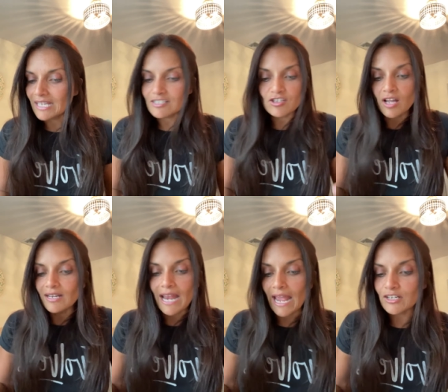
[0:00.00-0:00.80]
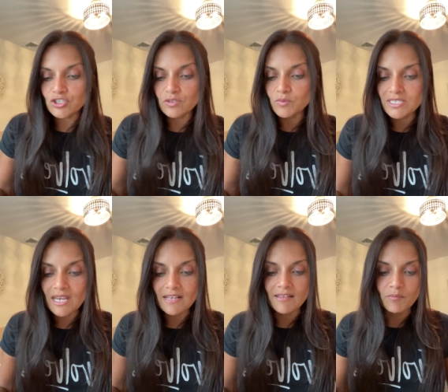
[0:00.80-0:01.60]
It is not an action we
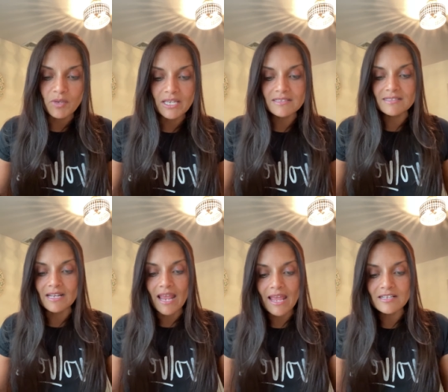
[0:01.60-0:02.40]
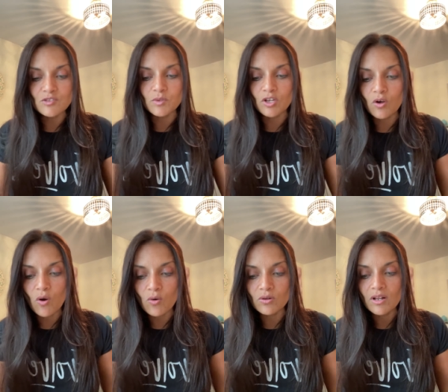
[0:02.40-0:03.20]
take that begins and ends with a
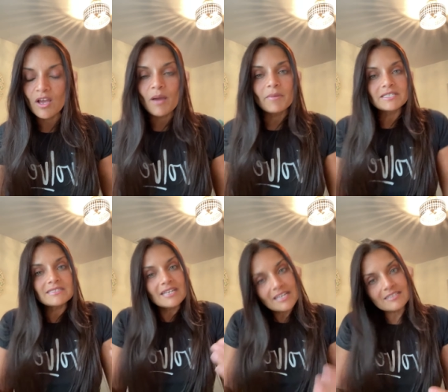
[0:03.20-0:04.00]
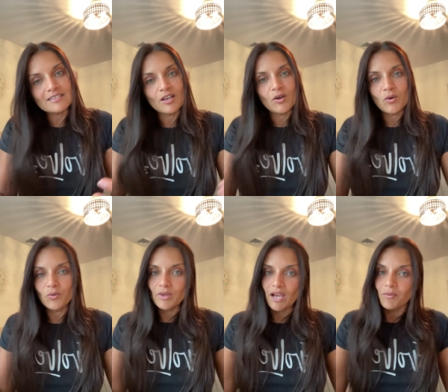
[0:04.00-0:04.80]
goal, but it is
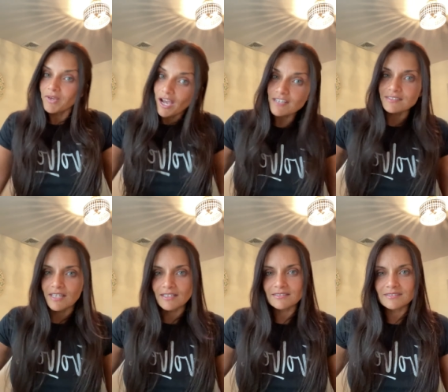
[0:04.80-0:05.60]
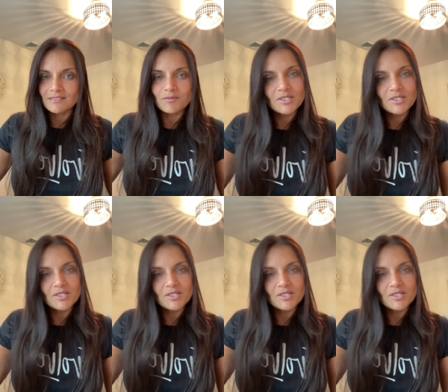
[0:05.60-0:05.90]
who we are. We are sex.